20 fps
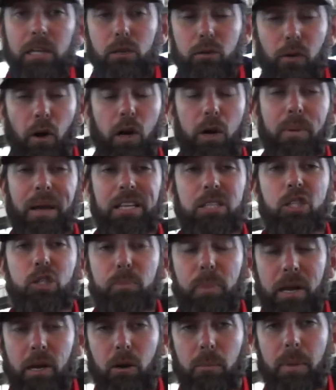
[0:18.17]
you've heard about a
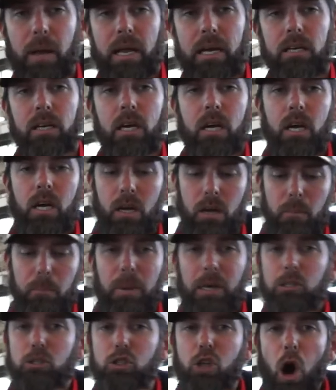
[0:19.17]
spinnerbait,
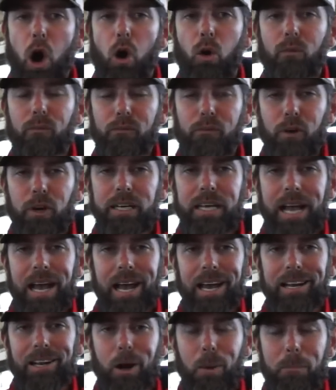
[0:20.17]
but don't
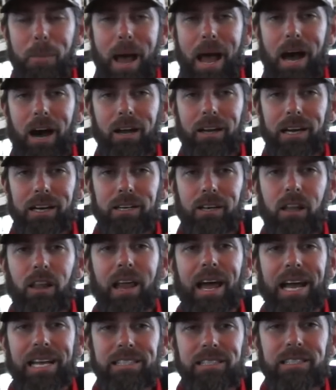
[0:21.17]
forget about a
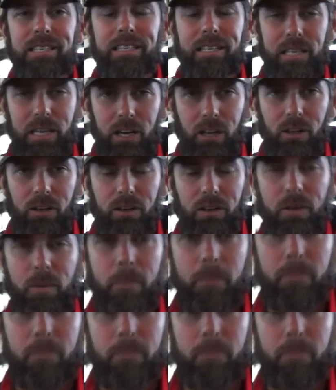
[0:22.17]
classic killer,